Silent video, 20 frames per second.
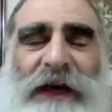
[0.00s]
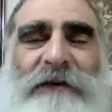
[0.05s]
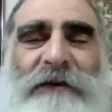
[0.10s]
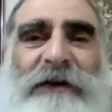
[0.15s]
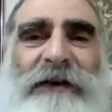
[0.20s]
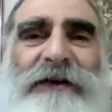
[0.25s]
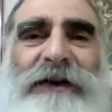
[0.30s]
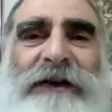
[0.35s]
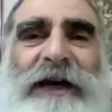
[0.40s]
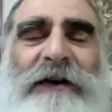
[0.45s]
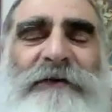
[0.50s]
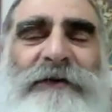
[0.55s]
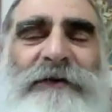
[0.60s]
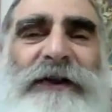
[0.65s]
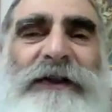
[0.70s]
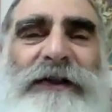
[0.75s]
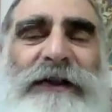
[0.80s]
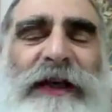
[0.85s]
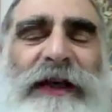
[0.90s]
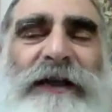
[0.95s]

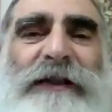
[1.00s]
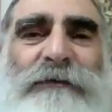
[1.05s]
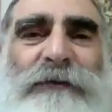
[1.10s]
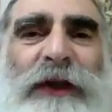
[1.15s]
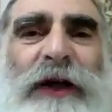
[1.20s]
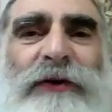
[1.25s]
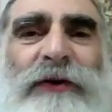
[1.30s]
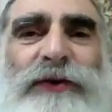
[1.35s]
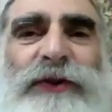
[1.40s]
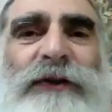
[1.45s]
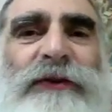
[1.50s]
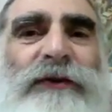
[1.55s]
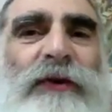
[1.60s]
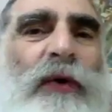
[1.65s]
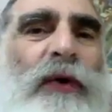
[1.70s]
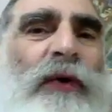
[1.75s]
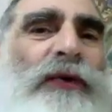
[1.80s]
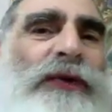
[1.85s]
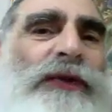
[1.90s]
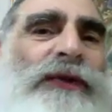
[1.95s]
heavy explosion.
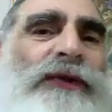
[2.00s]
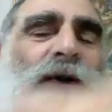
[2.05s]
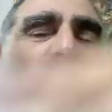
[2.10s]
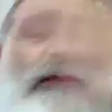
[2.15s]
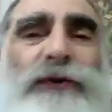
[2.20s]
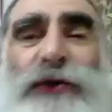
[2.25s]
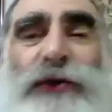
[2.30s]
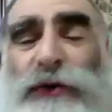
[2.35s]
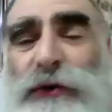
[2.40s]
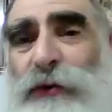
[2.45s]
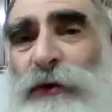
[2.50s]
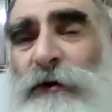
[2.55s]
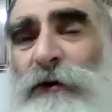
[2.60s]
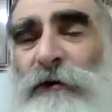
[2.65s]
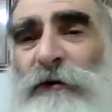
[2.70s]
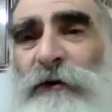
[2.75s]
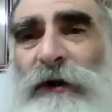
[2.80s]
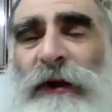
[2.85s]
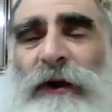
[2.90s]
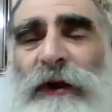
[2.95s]
All the soldiers
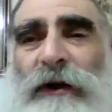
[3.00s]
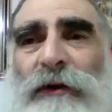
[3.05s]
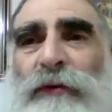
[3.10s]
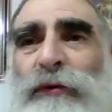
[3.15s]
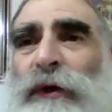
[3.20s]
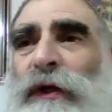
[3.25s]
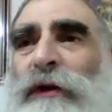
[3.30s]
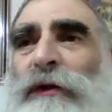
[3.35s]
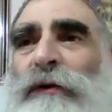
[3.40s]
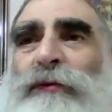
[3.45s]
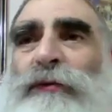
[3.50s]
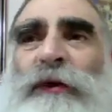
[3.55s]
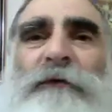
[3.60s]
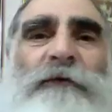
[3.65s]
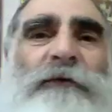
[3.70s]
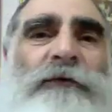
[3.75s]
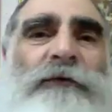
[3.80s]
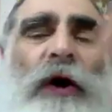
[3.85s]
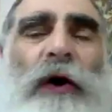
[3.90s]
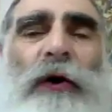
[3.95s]
were
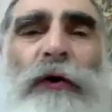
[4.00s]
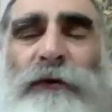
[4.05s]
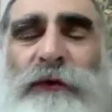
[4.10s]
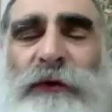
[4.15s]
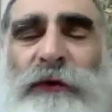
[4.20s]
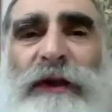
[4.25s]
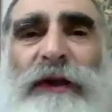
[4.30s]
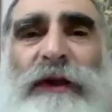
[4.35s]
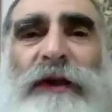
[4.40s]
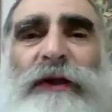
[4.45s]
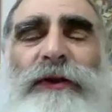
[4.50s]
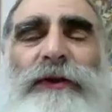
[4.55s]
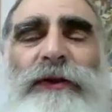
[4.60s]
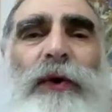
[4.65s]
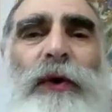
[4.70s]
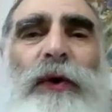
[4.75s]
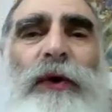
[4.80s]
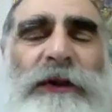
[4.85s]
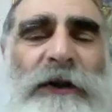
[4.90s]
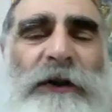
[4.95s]
flown
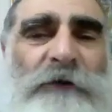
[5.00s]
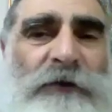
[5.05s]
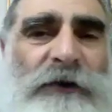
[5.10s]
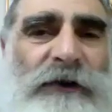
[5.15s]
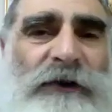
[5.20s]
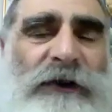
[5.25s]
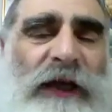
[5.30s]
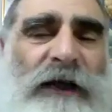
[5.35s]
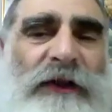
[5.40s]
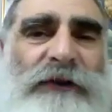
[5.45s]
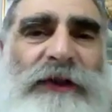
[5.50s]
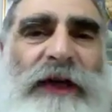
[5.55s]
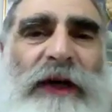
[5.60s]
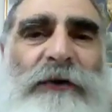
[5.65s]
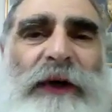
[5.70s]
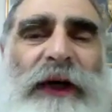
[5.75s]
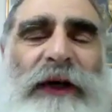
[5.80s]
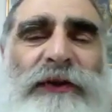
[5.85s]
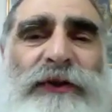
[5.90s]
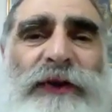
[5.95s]
to all different
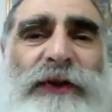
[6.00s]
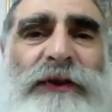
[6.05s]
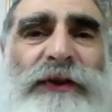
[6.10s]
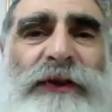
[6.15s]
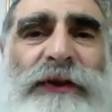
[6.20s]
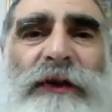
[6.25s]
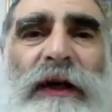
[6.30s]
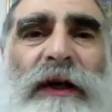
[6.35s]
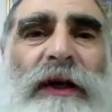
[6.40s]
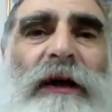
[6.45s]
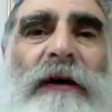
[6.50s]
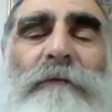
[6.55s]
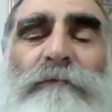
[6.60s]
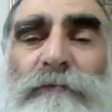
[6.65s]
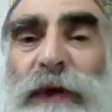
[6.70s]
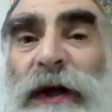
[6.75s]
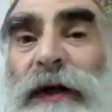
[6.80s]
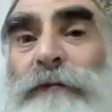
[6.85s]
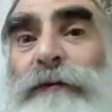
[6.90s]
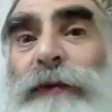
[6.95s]
directions.
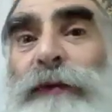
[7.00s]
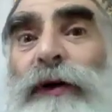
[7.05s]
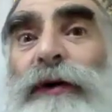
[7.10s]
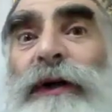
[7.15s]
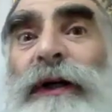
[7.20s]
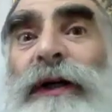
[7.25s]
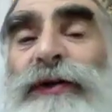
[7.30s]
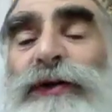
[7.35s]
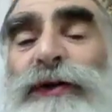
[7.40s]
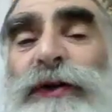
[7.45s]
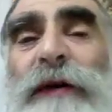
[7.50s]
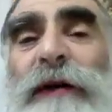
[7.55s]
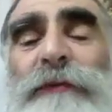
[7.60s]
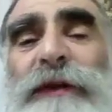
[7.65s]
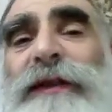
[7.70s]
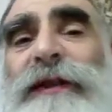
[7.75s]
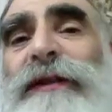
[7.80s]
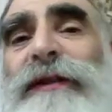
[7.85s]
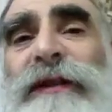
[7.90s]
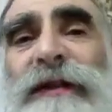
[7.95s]
But Baruch
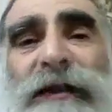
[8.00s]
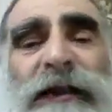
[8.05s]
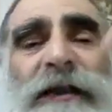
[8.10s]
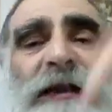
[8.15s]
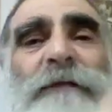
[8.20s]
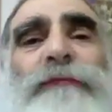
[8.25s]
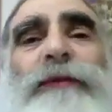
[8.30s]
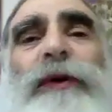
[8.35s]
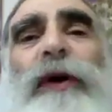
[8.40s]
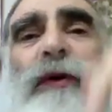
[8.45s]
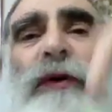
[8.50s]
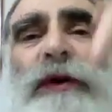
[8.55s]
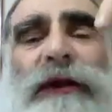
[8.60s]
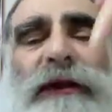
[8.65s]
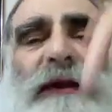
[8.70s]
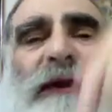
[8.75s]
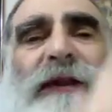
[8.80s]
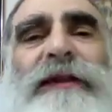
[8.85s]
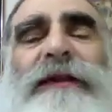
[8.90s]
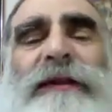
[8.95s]
Hashem, since it
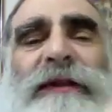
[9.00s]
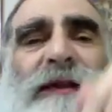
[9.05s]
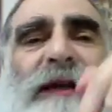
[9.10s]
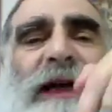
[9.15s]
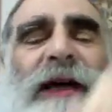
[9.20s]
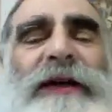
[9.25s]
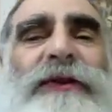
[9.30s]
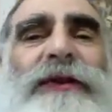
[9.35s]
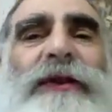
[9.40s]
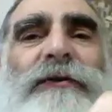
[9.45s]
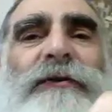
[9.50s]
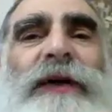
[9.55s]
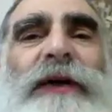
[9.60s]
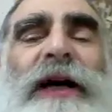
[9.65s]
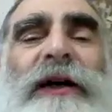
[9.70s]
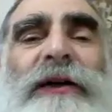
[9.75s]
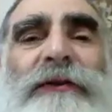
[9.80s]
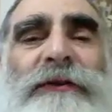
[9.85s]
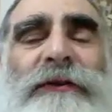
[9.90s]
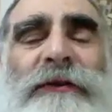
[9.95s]
exploded inside the
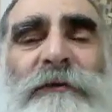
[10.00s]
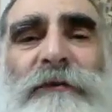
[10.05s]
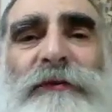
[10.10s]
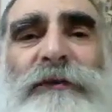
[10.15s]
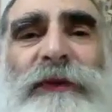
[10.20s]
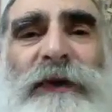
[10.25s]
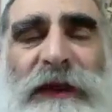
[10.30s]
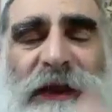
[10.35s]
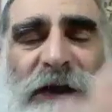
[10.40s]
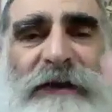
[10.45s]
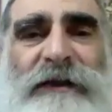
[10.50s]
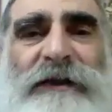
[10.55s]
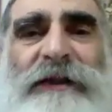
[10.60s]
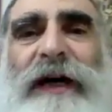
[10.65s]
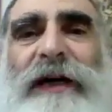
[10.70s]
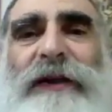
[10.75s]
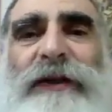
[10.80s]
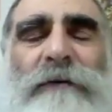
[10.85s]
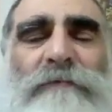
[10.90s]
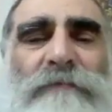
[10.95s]
ground,
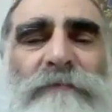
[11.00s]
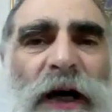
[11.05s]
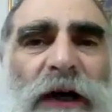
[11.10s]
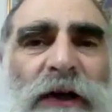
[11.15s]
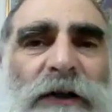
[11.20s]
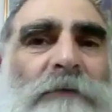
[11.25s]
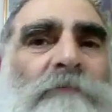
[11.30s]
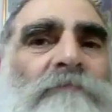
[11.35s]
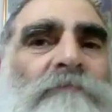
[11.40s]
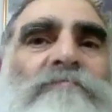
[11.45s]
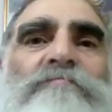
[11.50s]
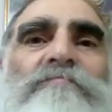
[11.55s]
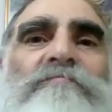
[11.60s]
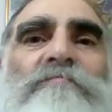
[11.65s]
inside the mud,